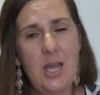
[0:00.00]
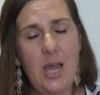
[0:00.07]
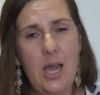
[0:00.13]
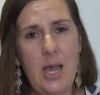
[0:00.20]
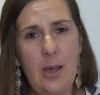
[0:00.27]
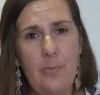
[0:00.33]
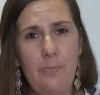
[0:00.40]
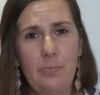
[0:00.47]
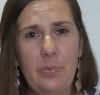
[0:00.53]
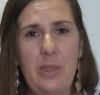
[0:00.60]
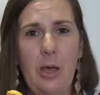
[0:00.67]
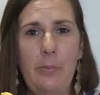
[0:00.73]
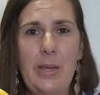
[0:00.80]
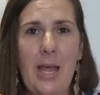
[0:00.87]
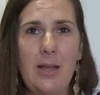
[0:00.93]

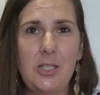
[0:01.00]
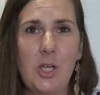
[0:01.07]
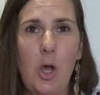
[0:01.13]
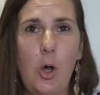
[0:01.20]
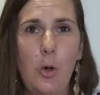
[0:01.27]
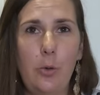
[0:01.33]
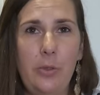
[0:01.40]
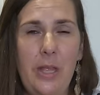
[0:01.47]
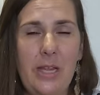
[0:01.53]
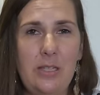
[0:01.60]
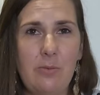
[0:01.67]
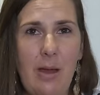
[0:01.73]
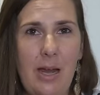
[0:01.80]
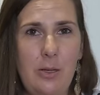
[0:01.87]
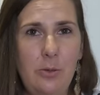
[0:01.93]
they'll be able to hold these
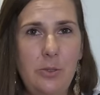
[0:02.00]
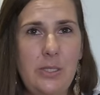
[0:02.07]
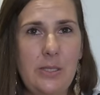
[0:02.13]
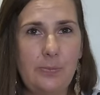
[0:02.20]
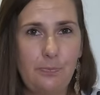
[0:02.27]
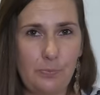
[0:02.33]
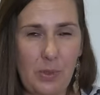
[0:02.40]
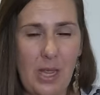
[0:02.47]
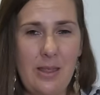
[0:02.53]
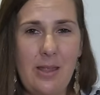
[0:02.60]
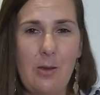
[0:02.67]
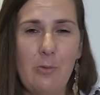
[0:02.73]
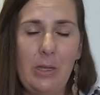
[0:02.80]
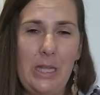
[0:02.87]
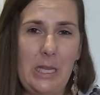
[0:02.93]
rattles and
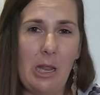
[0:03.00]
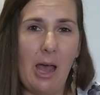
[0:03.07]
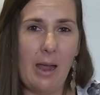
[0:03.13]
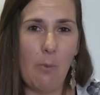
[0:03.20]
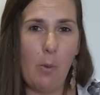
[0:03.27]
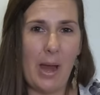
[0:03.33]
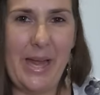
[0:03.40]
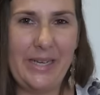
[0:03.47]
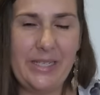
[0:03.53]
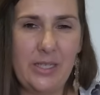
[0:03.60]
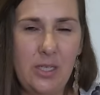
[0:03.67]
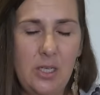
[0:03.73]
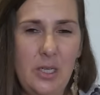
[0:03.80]
they're really lightweight.